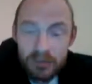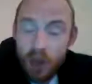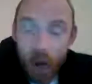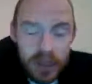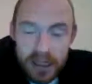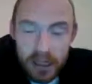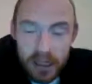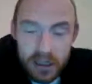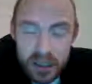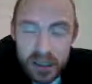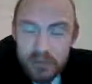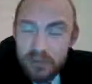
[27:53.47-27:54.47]
honestly,
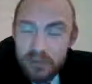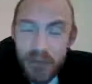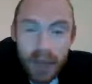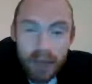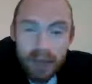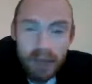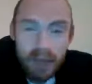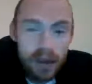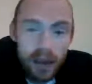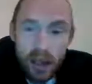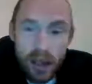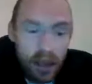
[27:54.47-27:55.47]
like,
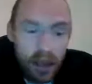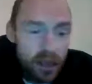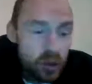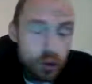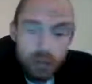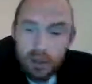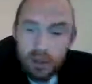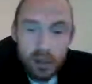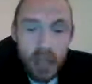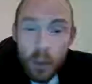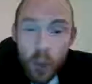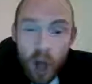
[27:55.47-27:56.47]

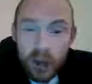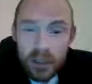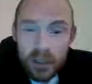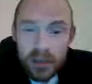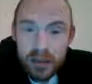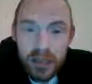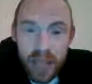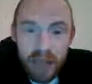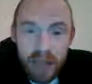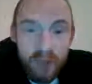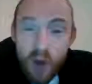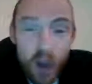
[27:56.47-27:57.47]
it works.
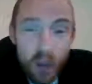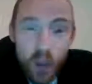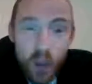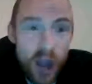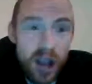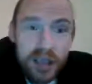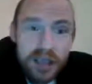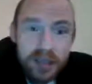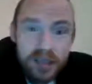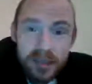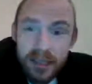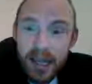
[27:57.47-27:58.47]
It fucking
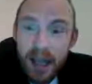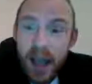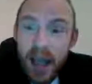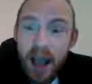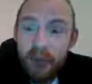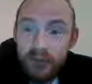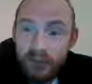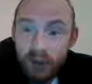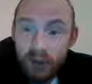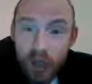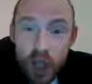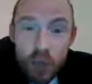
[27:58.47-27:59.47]
works. I've
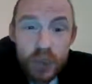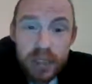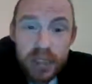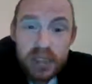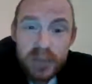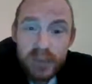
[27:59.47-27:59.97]
used it